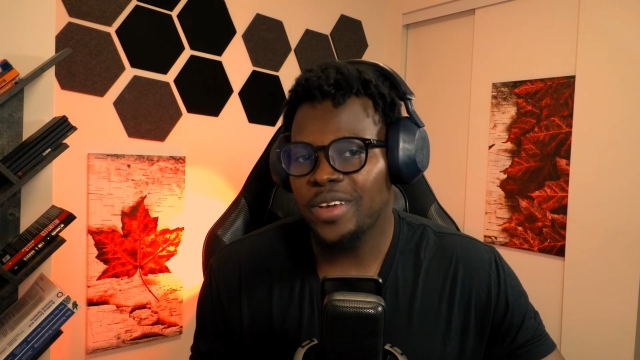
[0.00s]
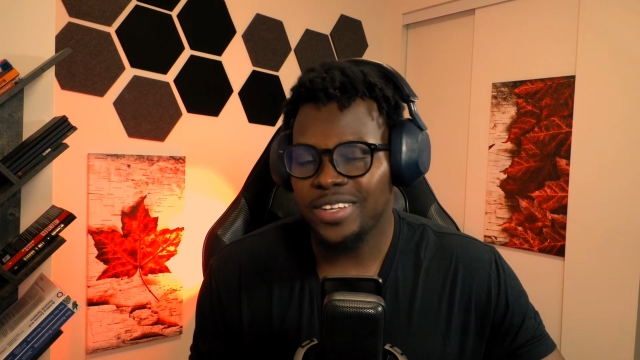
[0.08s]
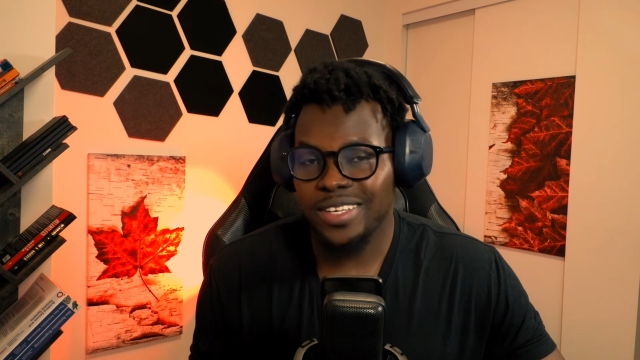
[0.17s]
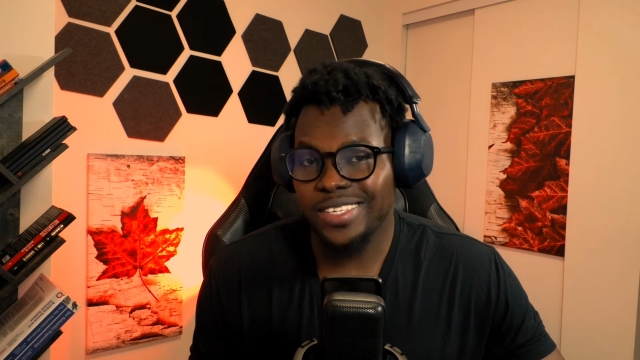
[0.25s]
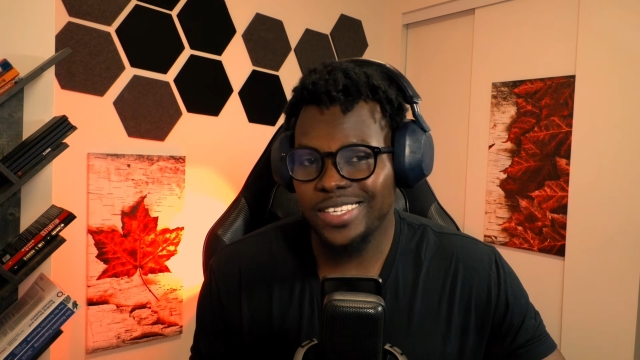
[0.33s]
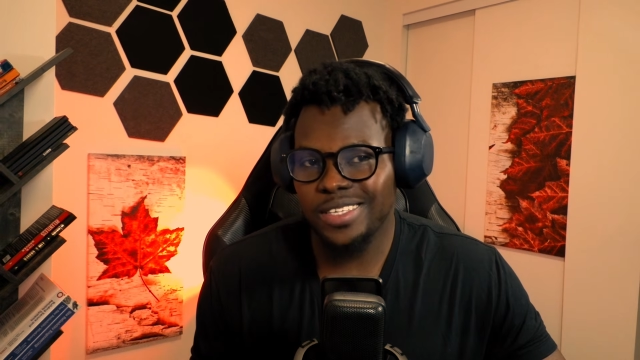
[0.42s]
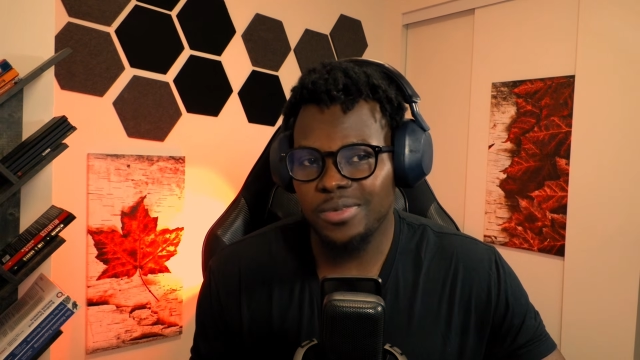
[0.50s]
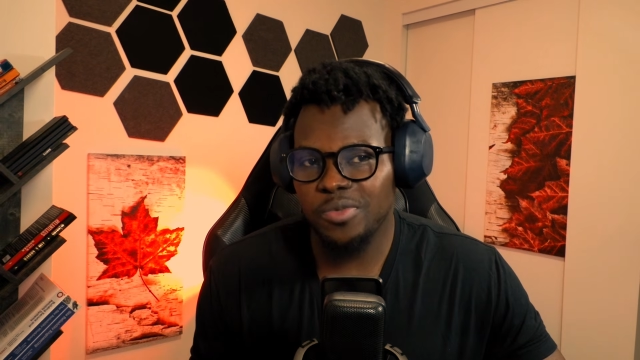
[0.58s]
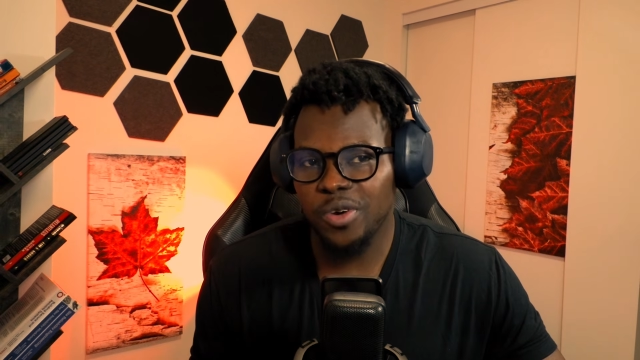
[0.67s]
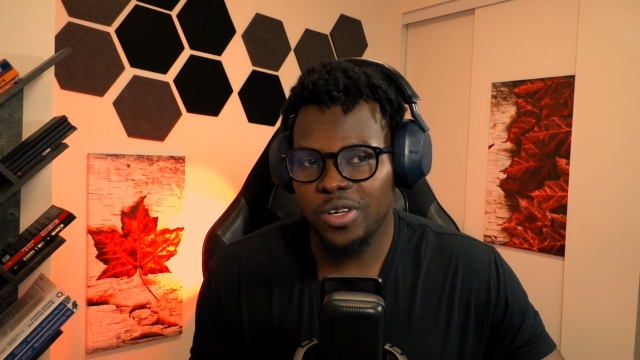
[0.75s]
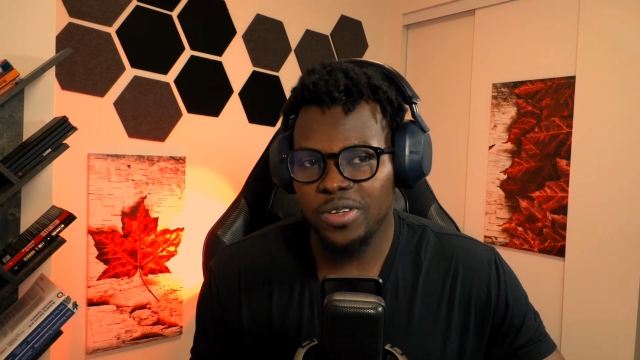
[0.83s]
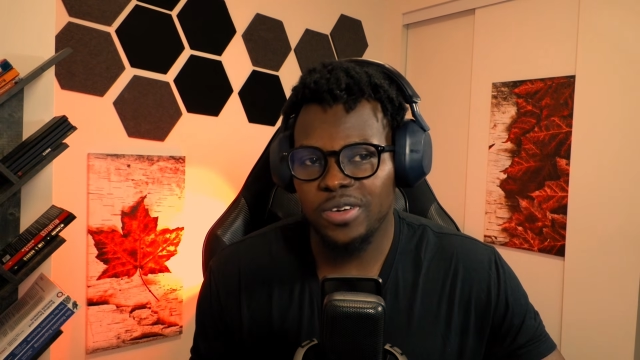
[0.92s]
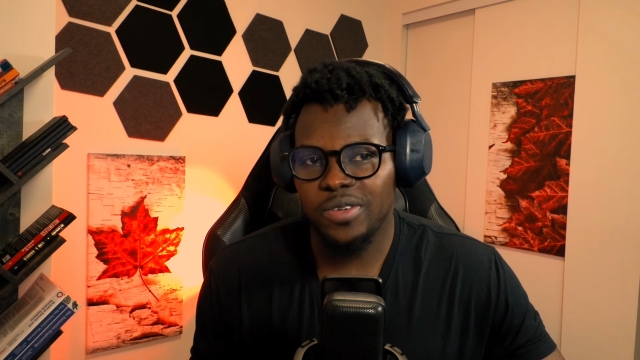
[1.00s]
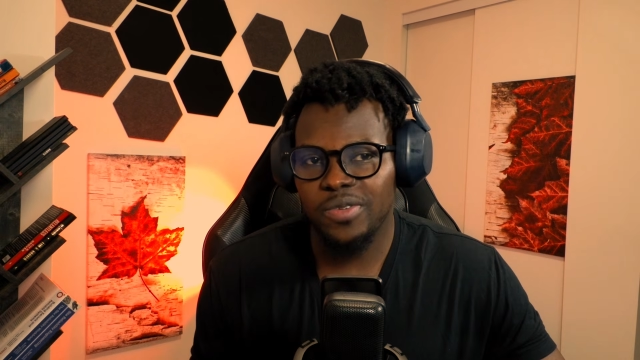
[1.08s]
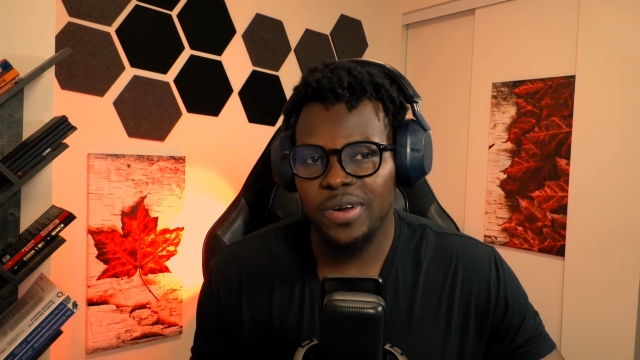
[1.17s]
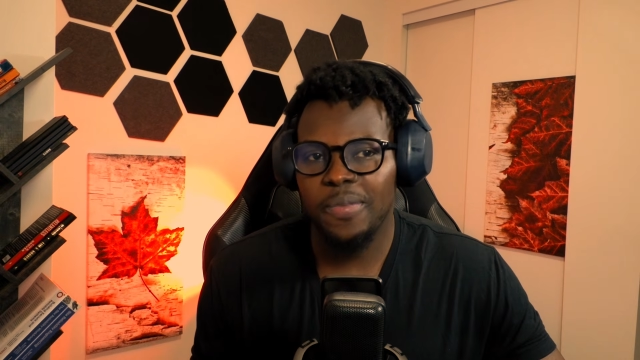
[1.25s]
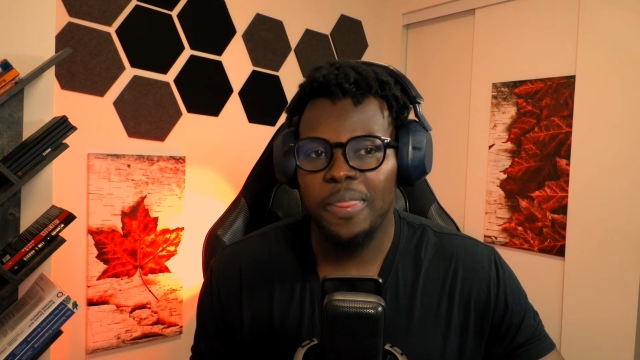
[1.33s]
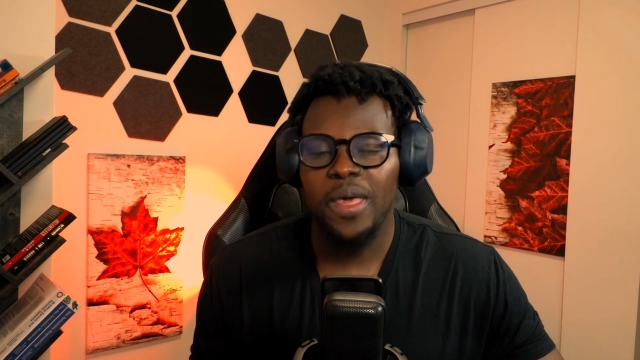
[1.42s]
That's system 1,
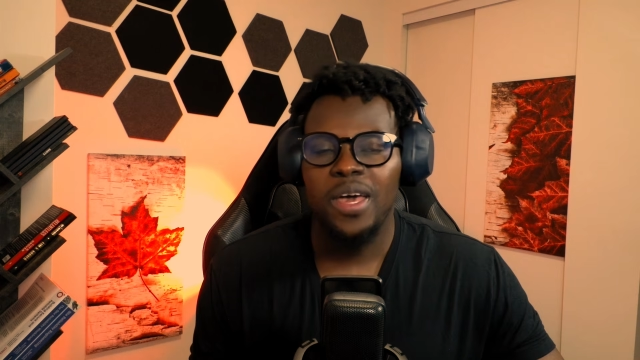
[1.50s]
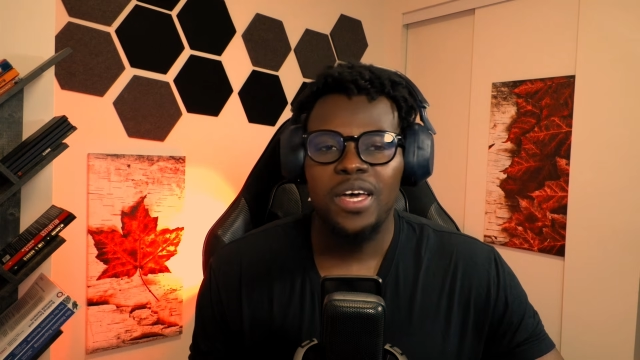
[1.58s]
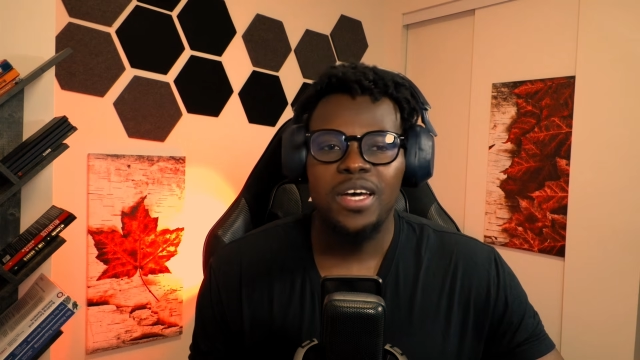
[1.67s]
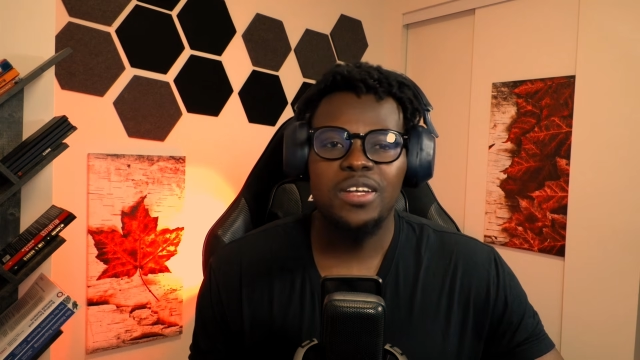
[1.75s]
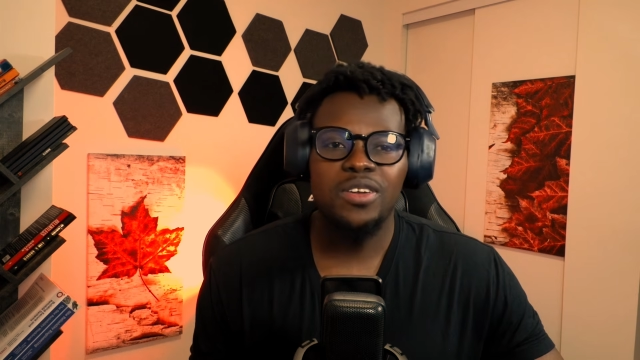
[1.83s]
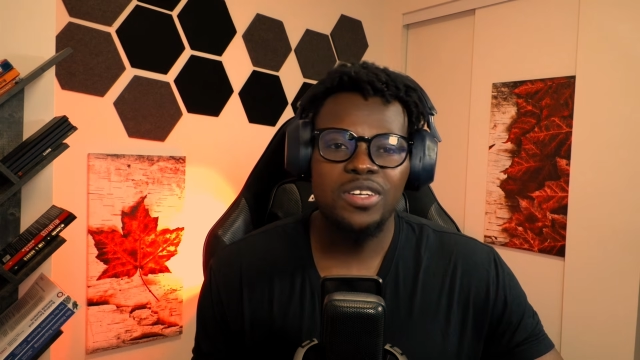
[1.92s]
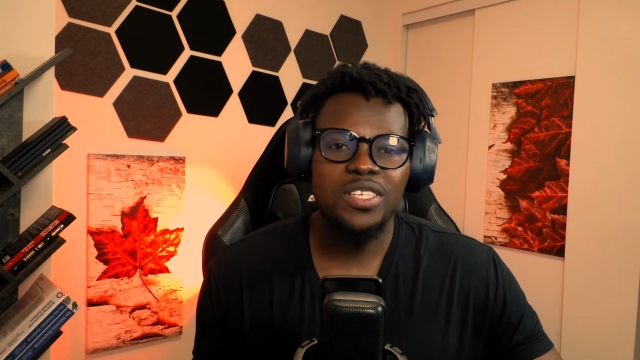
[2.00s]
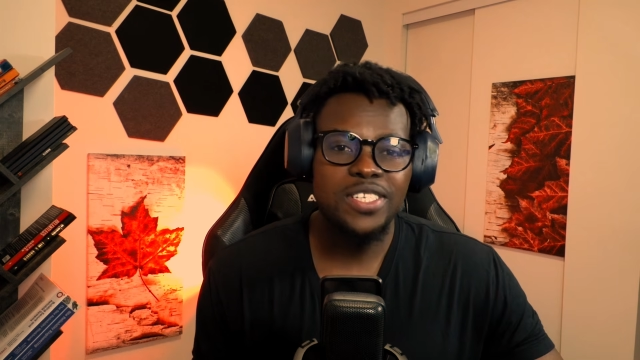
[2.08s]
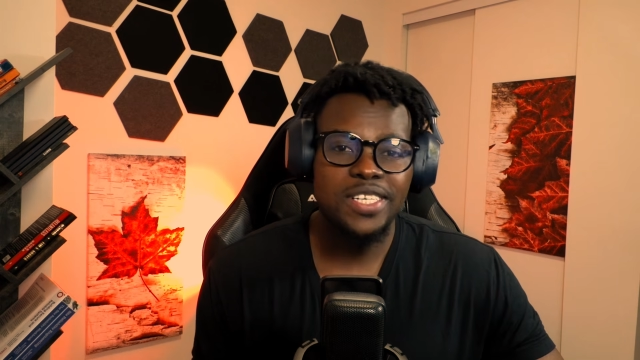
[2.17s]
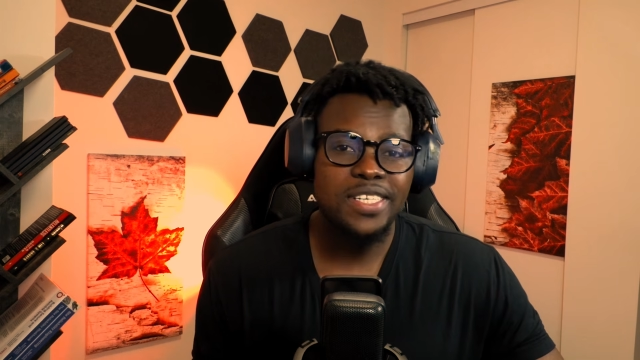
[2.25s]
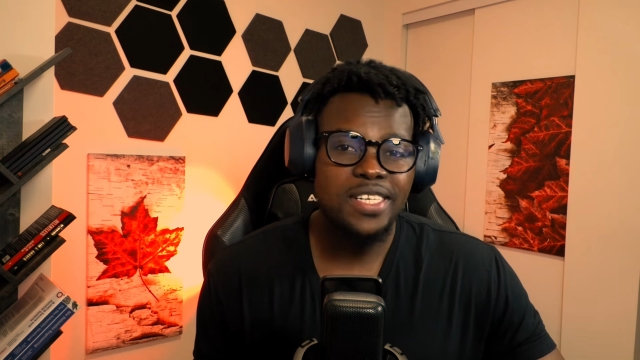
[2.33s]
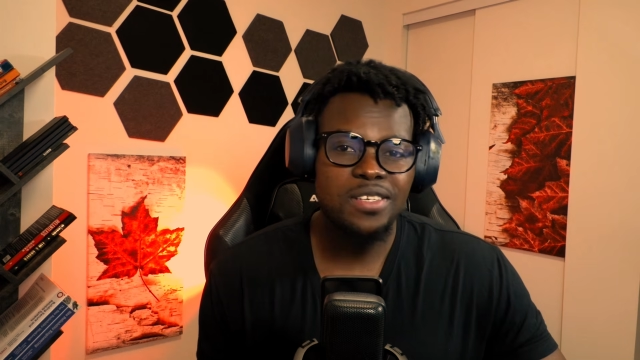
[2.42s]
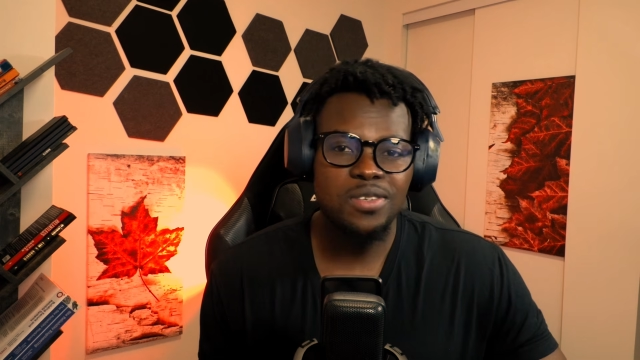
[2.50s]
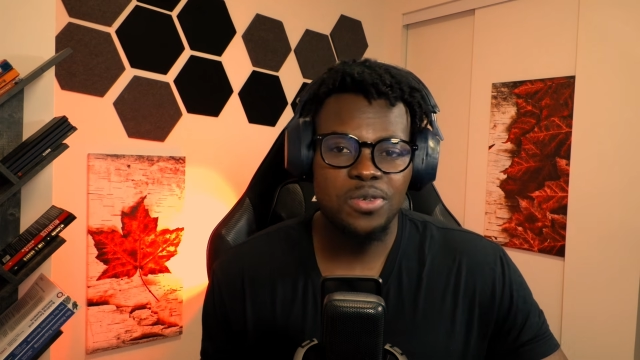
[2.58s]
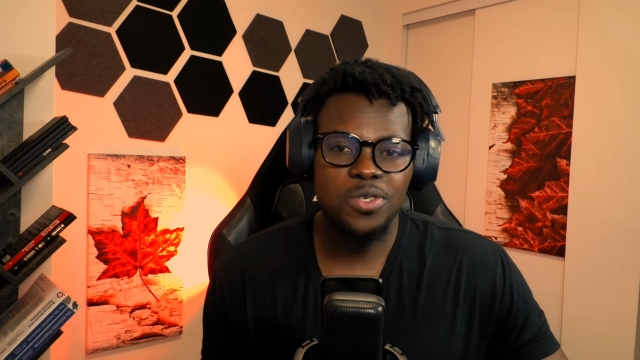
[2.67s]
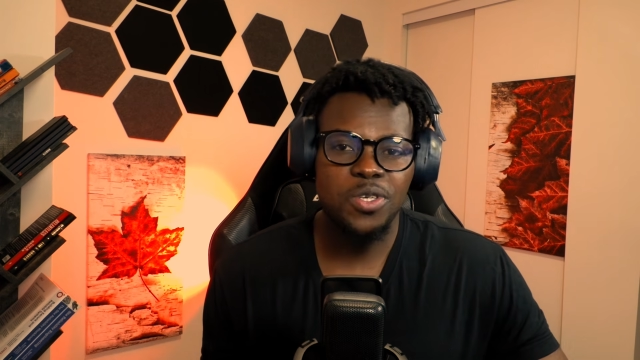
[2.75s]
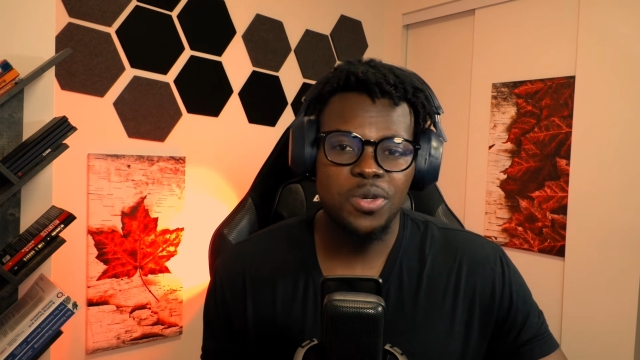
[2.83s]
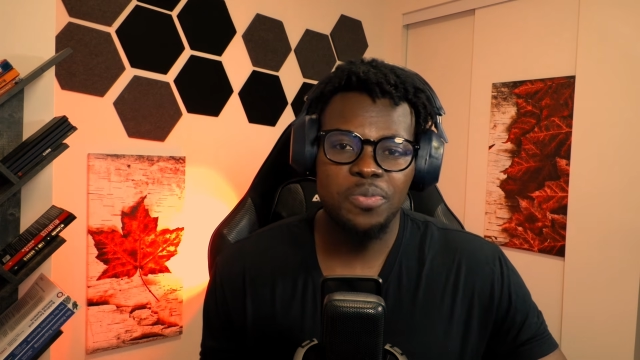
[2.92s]
right? A non-agentic
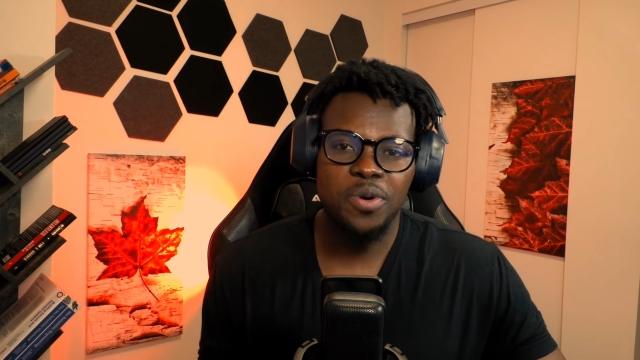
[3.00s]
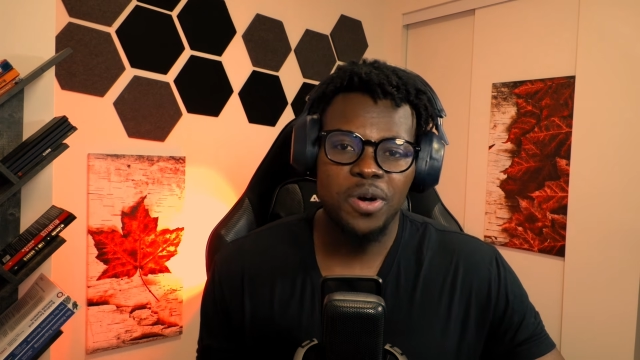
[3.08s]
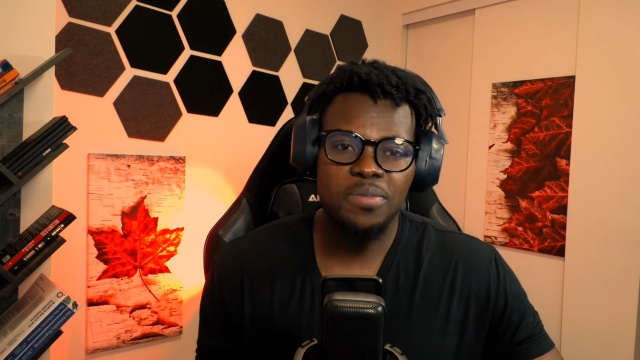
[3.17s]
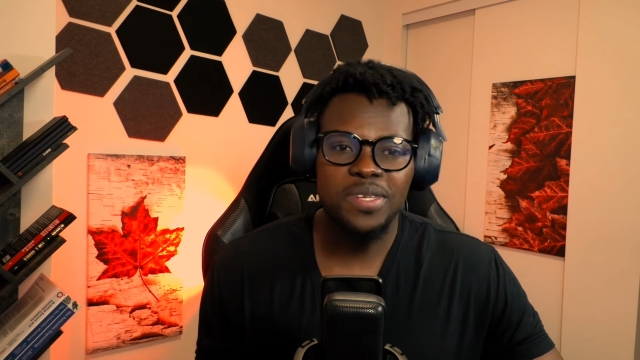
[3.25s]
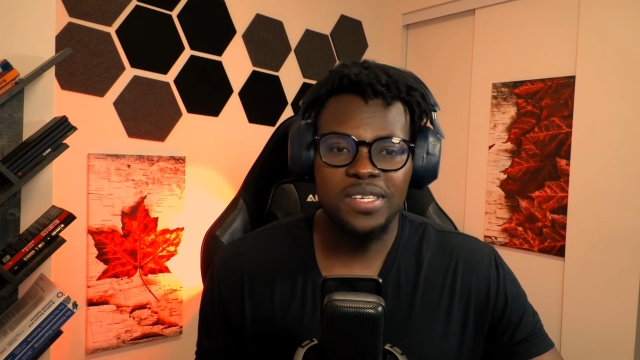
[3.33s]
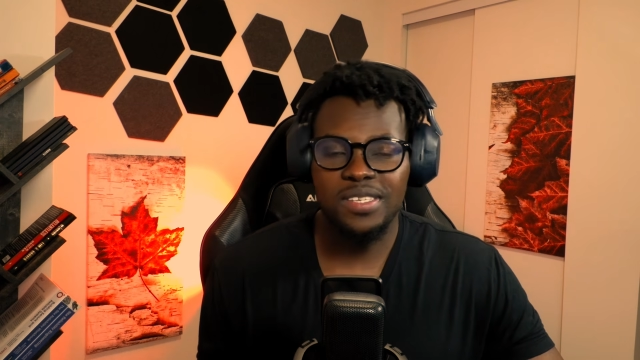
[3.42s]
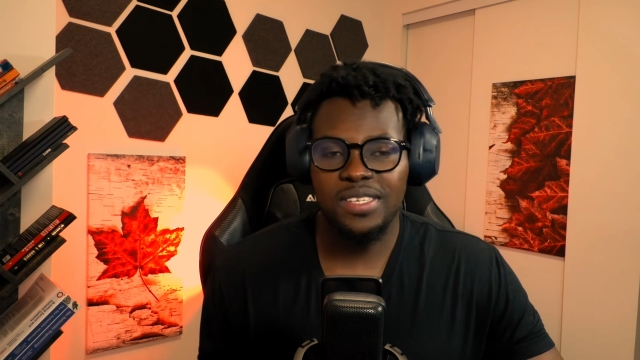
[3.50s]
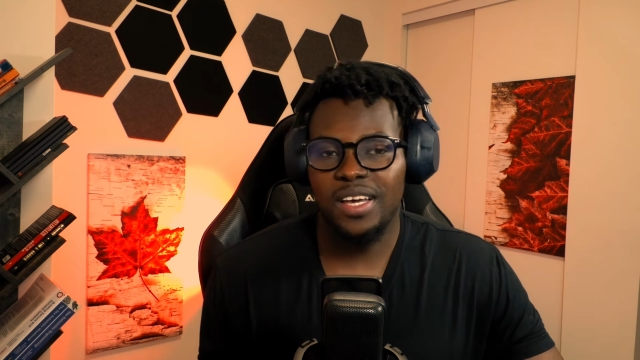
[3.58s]
zero-shot prompt is